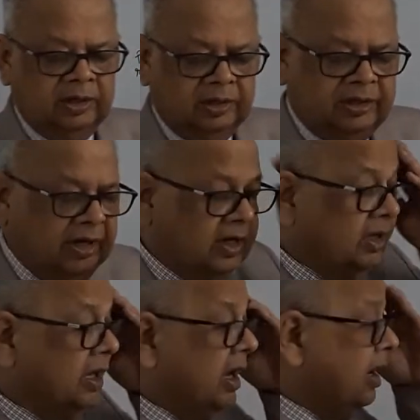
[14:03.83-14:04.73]
Take
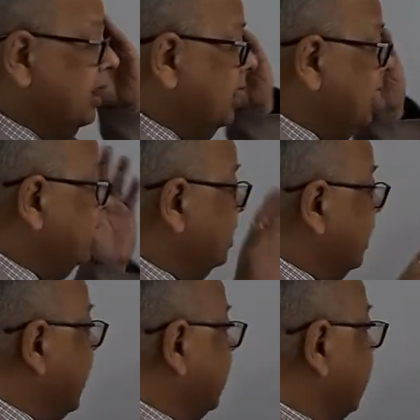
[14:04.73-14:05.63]
in the
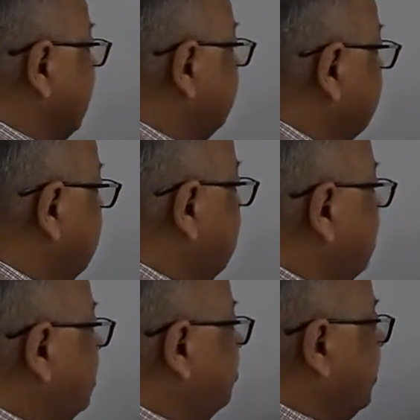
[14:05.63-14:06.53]
diagram.
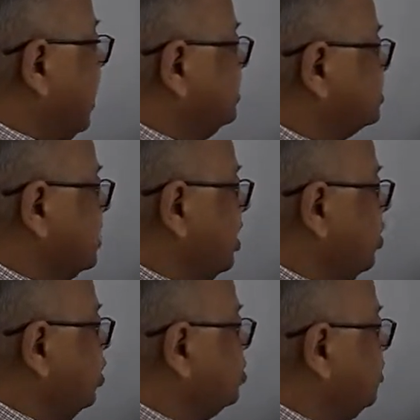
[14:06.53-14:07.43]
Price
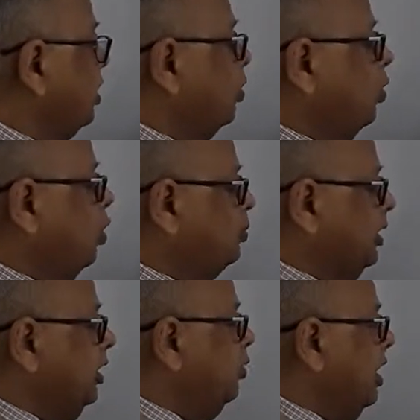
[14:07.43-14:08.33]
cannot be
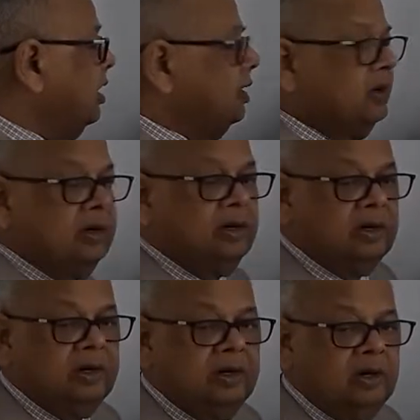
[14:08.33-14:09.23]
OP1.
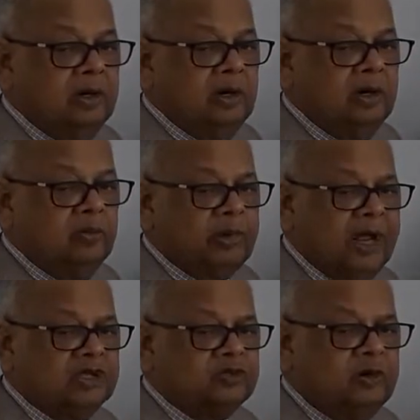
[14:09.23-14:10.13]

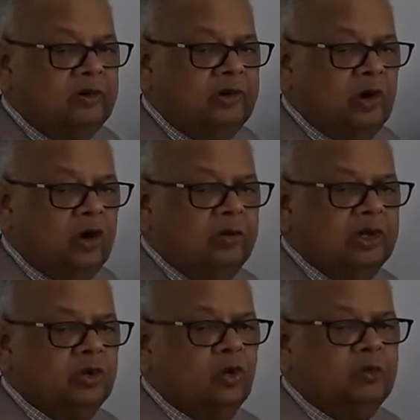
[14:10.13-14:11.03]
Price will be
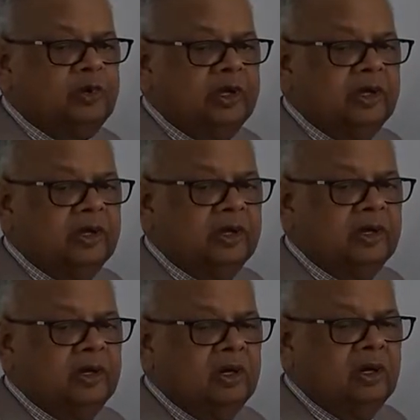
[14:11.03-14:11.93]
always OP.
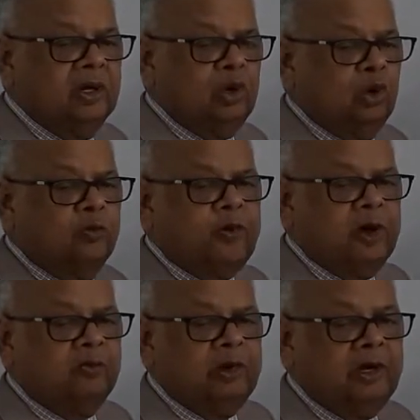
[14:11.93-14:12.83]
No
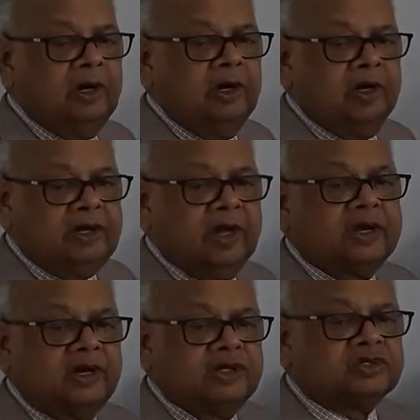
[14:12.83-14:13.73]
firm will take
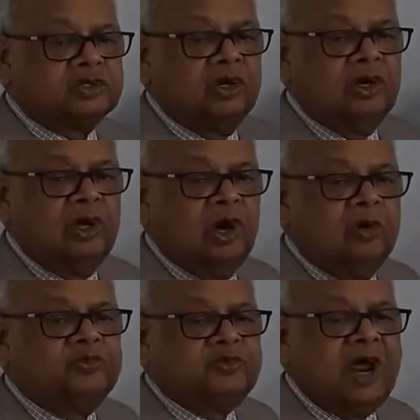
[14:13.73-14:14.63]
a risk
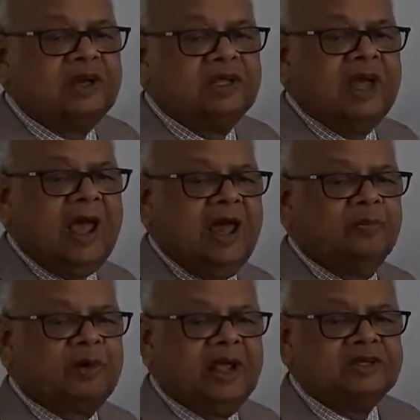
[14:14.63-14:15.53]
of charging higher
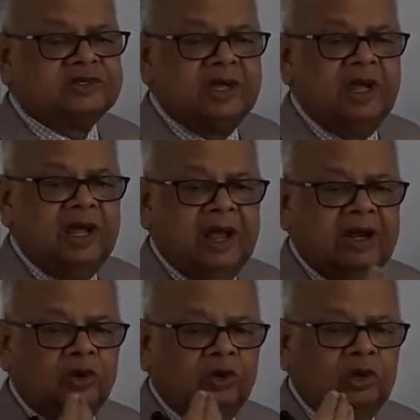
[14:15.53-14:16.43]
price
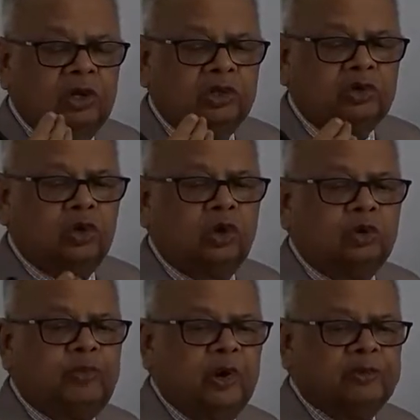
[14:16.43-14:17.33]
and
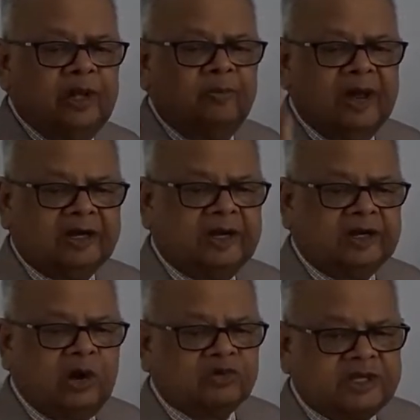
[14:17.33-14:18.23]
thrown from the market
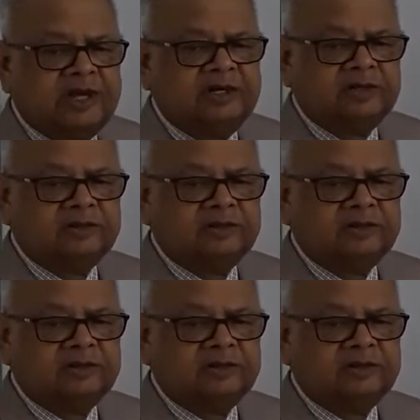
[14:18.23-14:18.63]
outside.